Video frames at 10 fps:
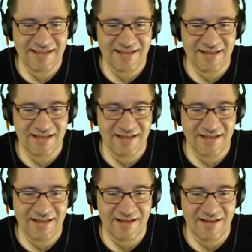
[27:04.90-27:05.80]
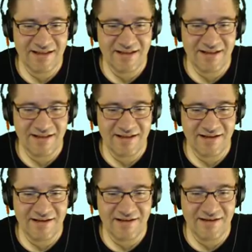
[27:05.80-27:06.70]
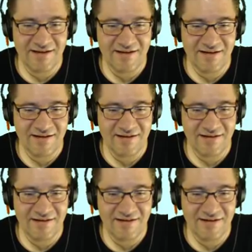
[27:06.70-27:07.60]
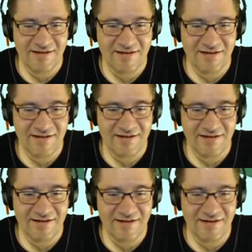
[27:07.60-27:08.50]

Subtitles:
Nothing is said.